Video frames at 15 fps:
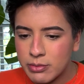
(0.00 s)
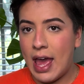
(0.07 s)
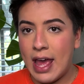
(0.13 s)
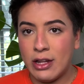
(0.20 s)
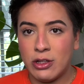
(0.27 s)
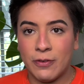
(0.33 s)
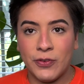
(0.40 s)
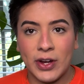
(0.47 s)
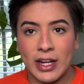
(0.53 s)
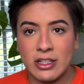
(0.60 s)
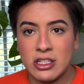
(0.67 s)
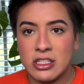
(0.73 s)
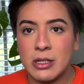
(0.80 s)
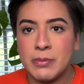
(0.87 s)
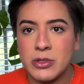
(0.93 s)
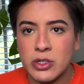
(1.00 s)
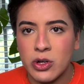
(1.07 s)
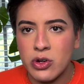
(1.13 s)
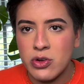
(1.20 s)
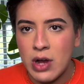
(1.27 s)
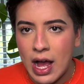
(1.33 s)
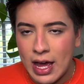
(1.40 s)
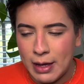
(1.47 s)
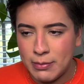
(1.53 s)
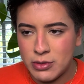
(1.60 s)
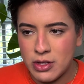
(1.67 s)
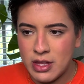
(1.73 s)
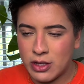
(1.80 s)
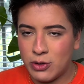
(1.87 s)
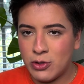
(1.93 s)
And don't forget to subscribe
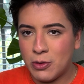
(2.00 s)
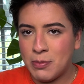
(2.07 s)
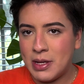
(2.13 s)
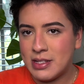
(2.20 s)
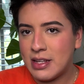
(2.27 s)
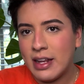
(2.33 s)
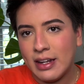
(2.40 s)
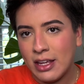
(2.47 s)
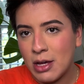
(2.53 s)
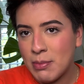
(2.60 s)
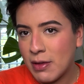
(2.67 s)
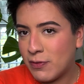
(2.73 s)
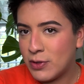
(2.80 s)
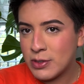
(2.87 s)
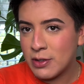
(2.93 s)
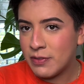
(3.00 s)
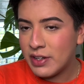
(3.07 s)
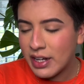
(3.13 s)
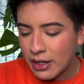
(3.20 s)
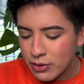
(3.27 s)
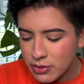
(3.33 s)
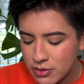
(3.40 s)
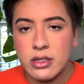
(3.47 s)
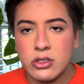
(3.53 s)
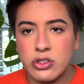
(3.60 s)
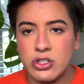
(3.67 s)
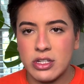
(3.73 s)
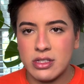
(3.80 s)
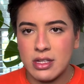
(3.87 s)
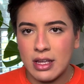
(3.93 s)
so that you don't miss any of my future videos. So
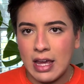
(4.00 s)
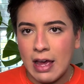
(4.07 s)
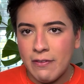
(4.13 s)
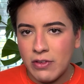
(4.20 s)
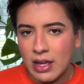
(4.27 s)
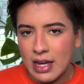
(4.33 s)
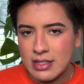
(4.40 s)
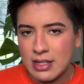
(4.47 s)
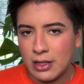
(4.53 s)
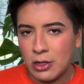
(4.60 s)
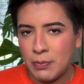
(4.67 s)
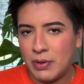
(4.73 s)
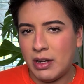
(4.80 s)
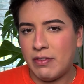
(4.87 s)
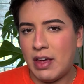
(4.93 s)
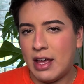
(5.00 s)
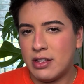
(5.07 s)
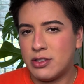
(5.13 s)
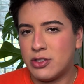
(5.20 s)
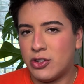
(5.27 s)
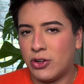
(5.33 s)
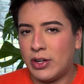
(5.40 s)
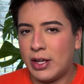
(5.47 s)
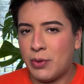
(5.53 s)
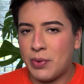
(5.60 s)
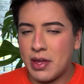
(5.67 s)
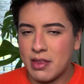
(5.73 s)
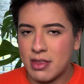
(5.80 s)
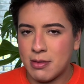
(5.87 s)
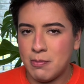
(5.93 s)
just to give you guys a little bit of history
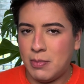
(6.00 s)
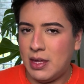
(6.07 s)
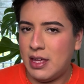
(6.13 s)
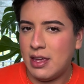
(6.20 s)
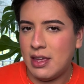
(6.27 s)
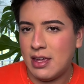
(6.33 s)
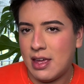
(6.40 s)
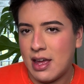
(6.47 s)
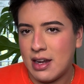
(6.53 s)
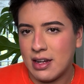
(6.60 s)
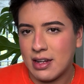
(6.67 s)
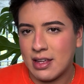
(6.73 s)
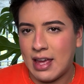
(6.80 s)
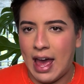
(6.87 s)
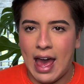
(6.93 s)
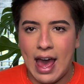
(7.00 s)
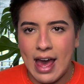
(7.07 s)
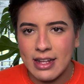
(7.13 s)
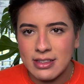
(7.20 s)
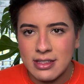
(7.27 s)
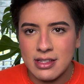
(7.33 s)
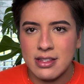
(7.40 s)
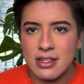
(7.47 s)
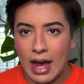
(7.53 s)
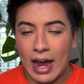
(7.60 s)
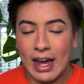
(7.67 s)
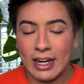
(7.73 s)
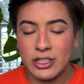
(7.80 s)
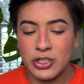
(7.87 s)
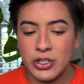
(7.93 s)
with me and cats, I
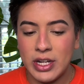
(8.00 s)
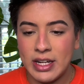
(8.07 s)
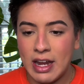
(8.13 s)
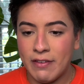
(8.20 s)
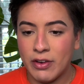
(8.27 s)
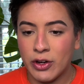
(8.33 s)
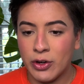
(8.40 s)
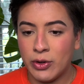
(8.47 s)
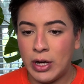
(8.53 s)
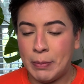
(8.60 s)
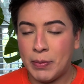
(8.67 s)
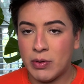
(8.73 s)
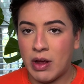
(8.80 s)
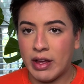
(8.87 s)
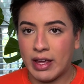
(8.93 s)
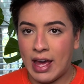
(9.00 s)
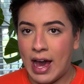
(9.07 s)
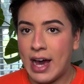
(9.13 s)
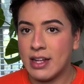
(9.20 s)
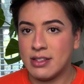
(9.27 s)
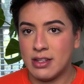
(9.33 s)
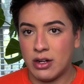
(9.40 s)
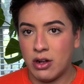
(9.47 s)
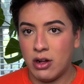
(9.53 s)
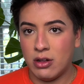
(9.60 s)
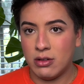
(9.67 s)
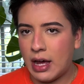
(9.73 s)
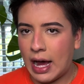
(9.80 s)
actually never grew up around cats at all.